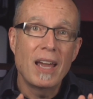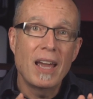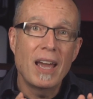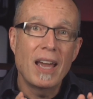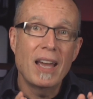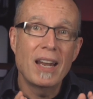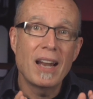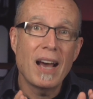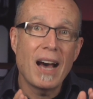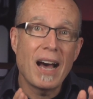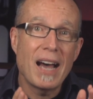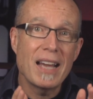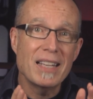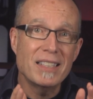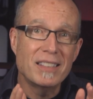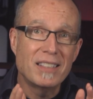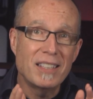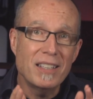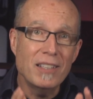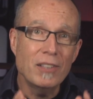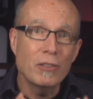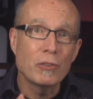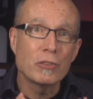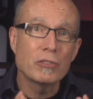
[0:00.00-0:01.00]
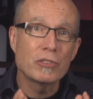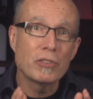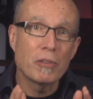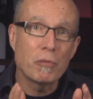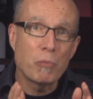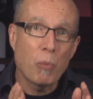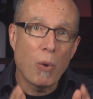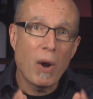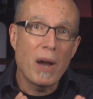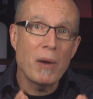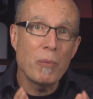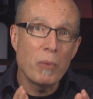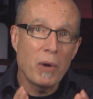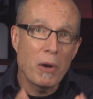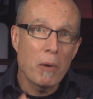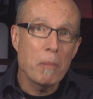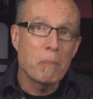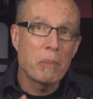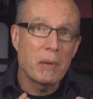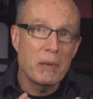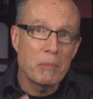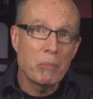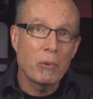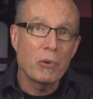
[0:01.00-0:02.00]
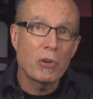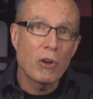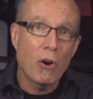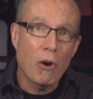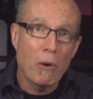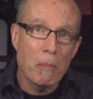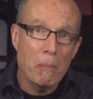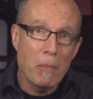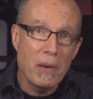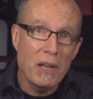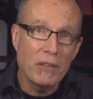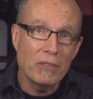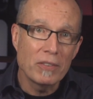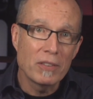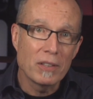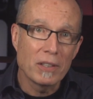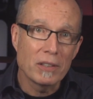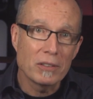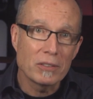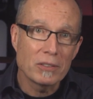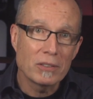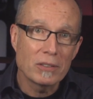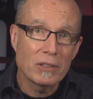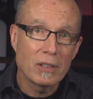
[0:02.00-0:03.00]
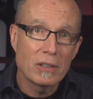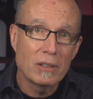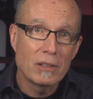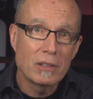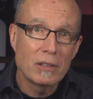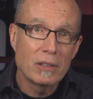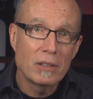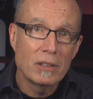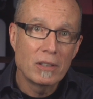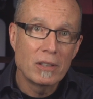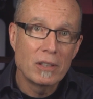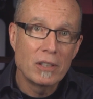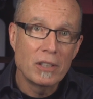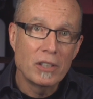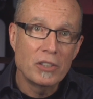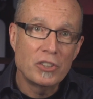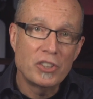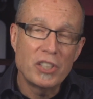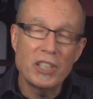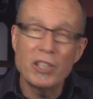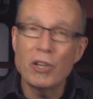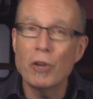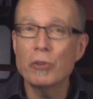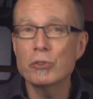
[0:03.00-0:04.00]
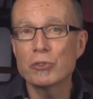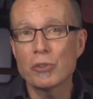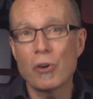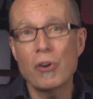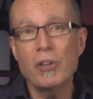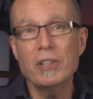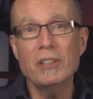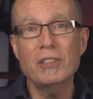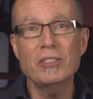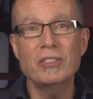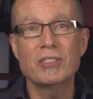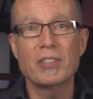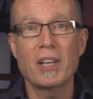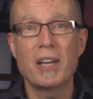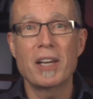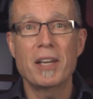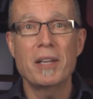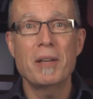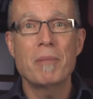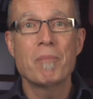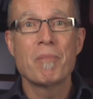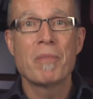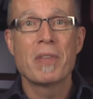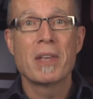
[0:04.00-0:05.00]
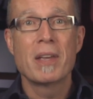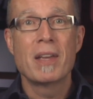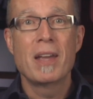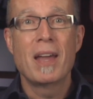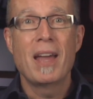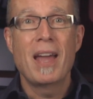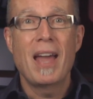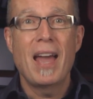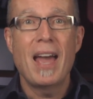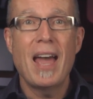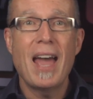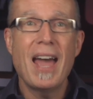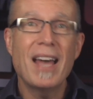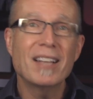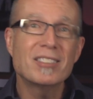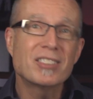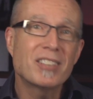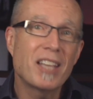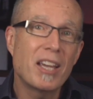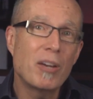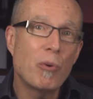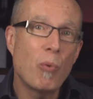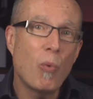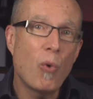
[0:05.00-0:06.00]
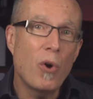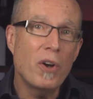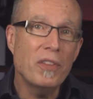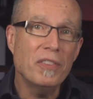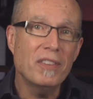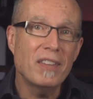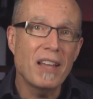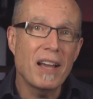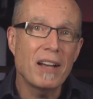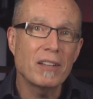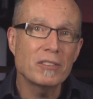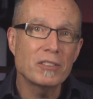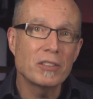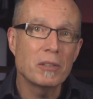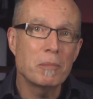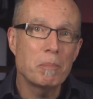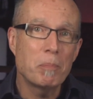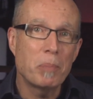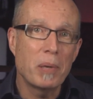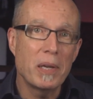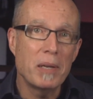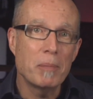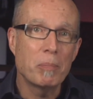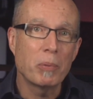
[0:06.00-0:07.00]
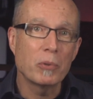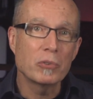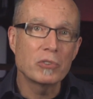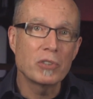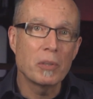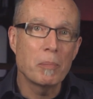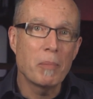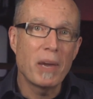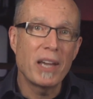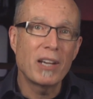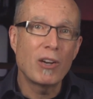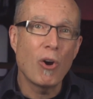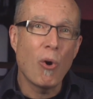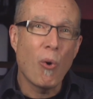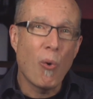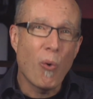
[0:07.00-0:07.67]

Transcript: and ideals of why we're a people called Methodist." She goes on to say, asking 1,000 people to make